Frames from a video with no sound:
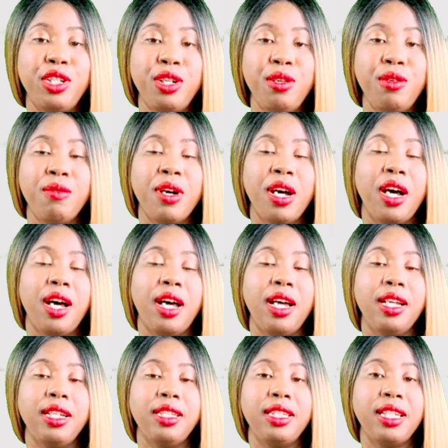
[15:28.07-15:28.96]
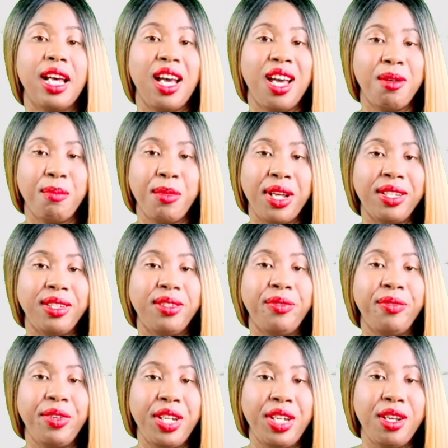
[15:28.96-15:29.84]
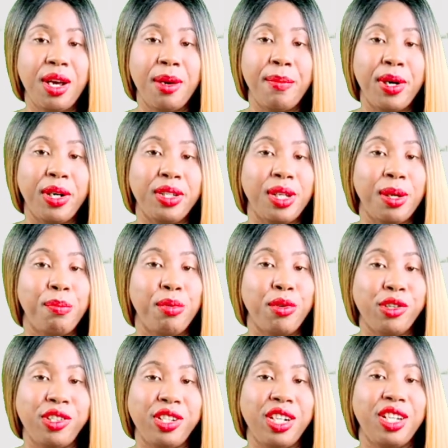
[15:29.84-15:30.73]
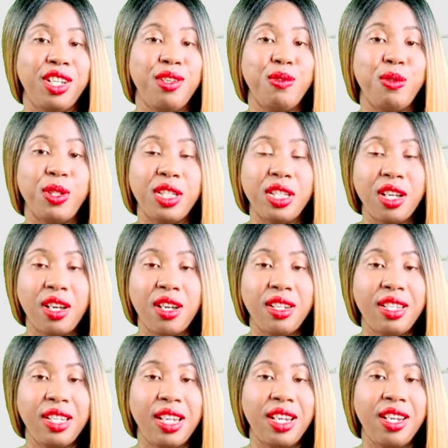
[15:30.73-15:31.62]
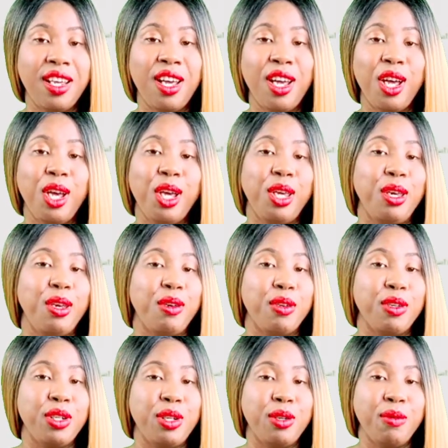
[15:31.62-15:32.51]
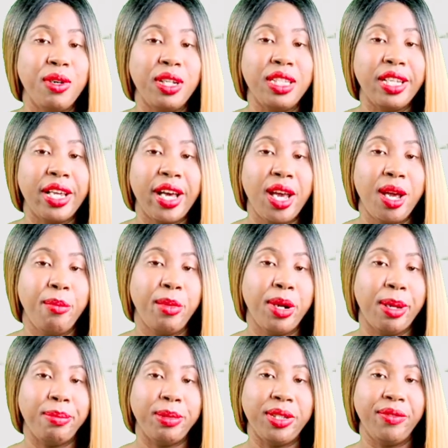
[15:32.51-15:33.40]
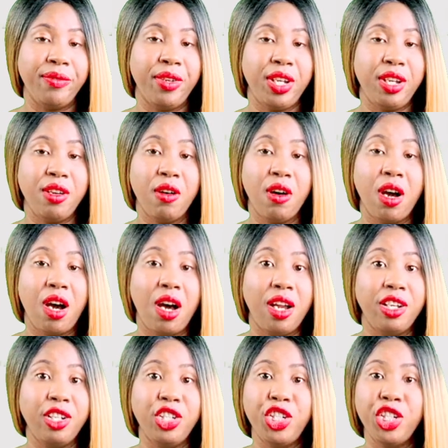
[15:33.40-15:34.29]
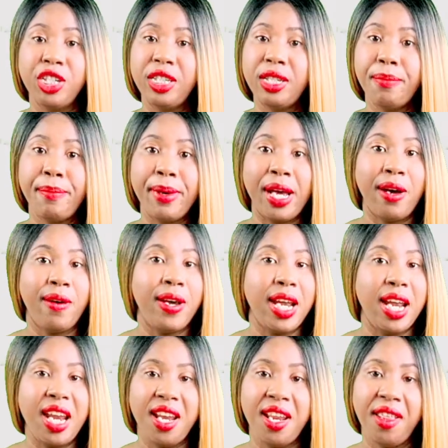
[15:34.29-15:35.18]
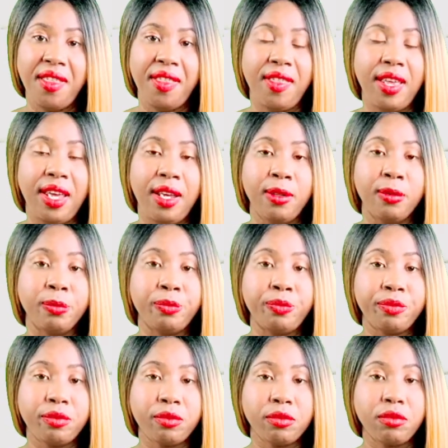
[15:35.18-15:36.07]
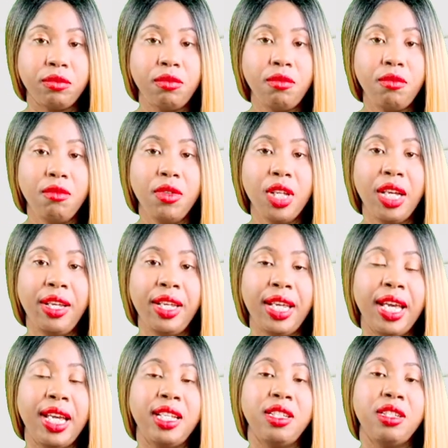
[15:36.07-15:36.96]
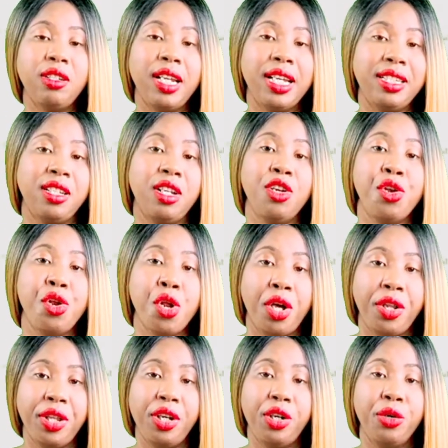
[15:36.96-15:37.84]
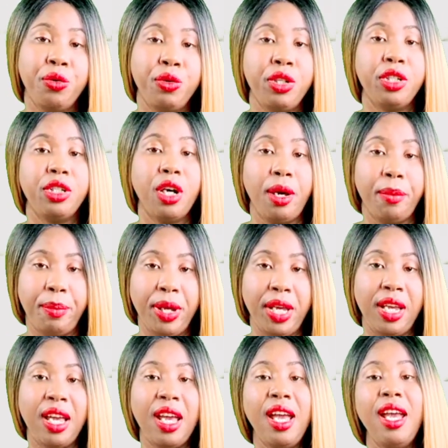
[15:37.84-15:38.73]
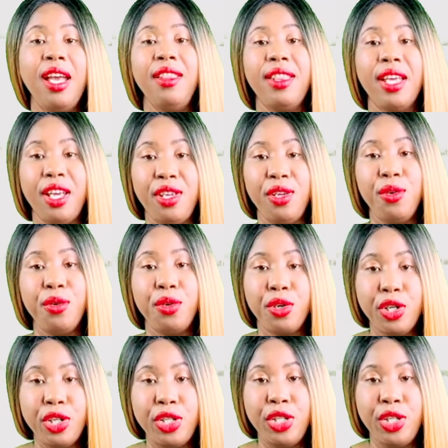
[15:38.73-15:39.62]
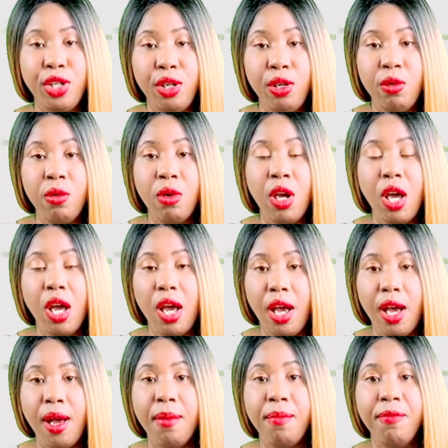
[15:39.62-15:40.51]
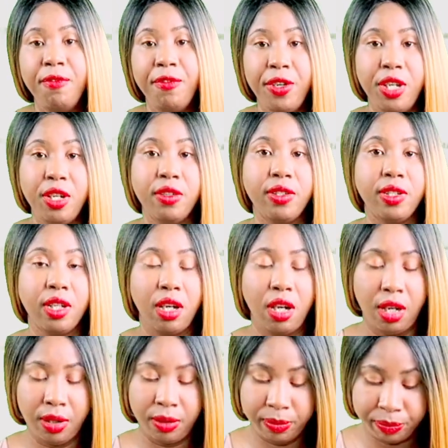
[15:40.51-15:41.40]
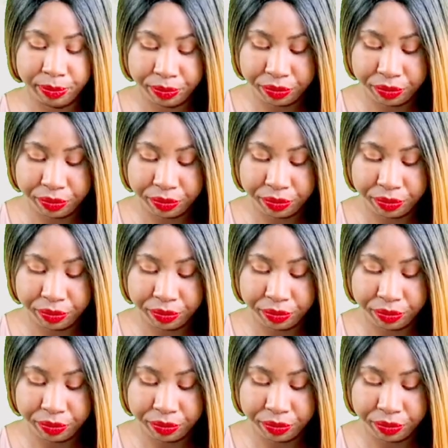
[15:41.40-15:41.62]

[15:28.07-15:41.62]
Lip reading: do a time-lapse video about a project you started. You could do a time-lapse video on just about anything. Okay, so that's another good topic that you could do videos on.